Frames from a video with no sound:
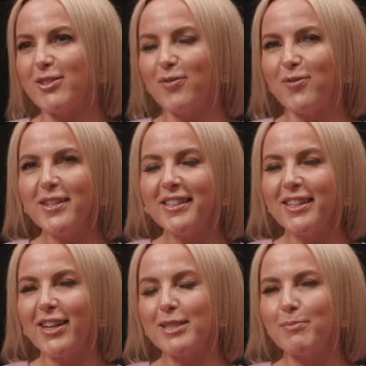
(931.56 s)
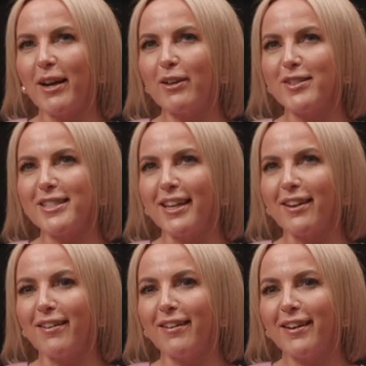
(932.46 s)
had a really nice breakfast
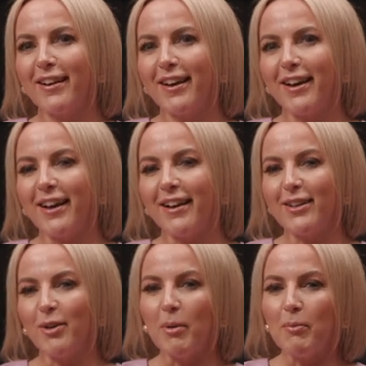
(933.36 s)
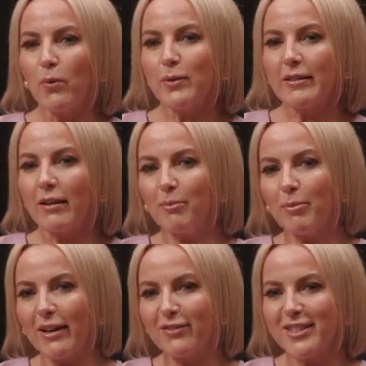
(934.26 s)
there. A little mimosa at
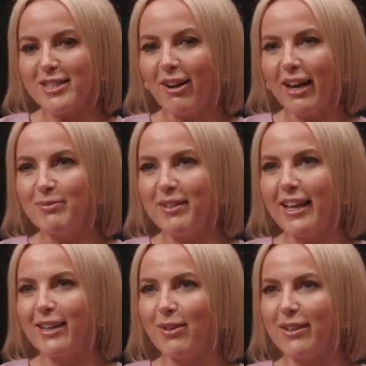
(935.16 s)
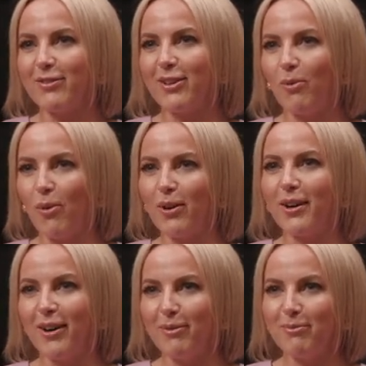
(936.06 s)
breakfast time, mm-hmm. and then went for a walk